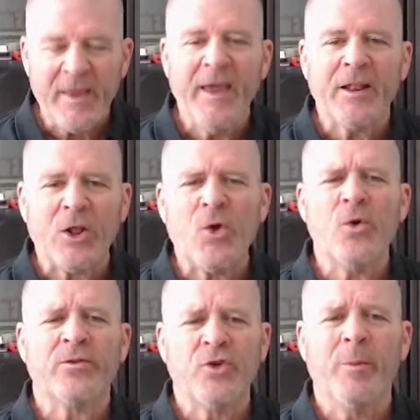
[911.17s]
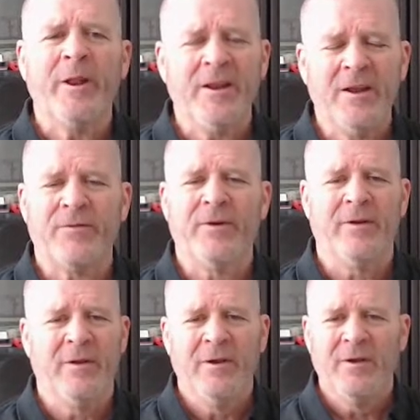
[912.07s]
and learn so many
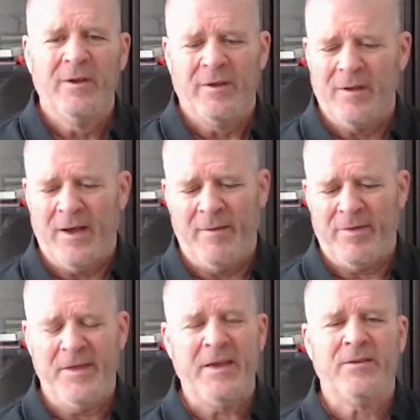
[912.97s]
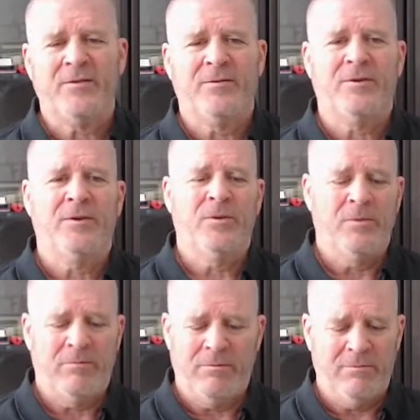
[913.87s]
different things to,